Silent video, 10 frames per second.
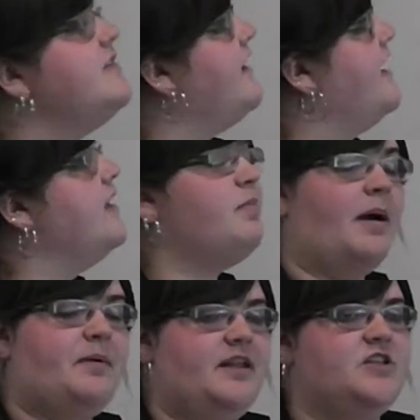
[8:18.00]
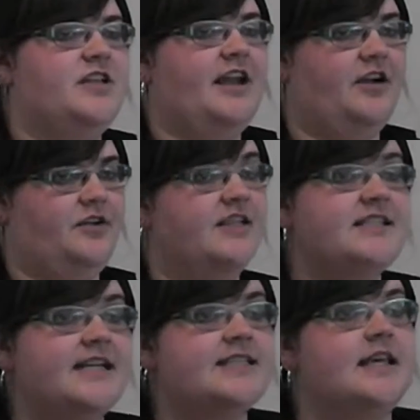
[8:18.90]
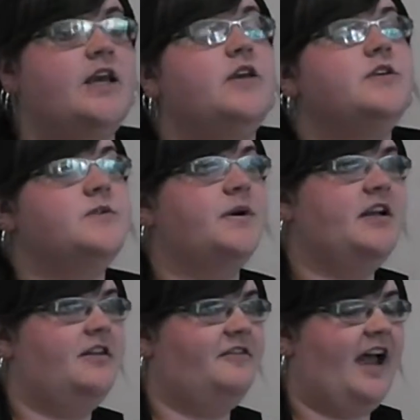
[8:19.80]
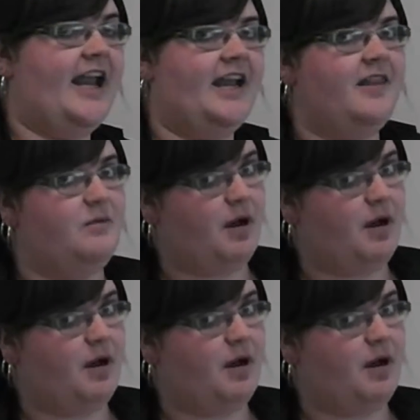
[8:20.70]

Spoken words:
to define the population characteristics. So we're going to define the